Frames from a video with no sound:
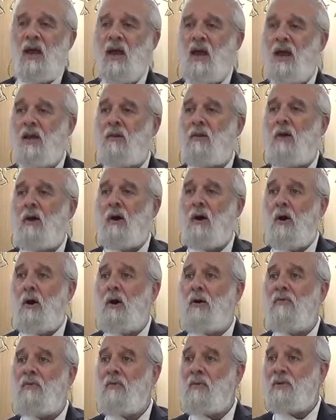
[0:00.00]
And
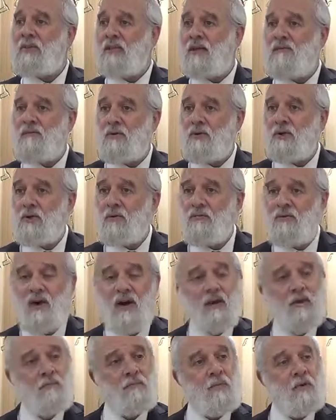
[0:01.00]
all of them, except for
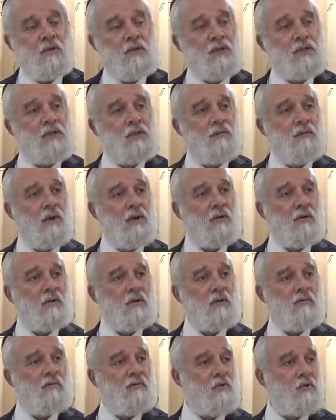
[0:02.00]
Zophar, participate
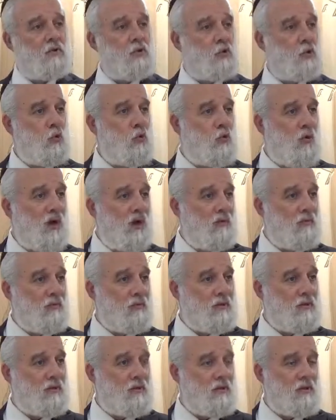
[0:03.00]
in the first two
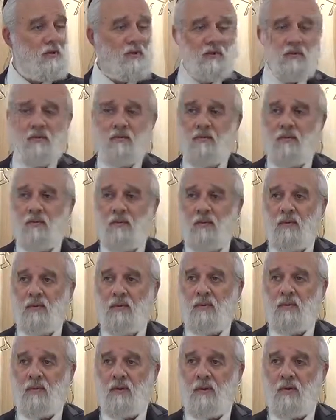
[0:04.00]
rounds.
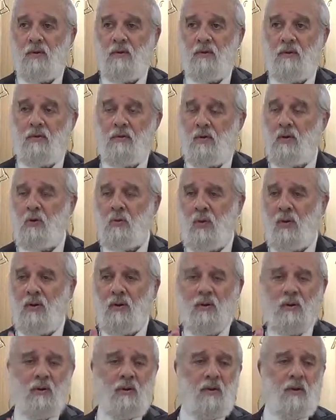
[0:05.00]
The third one,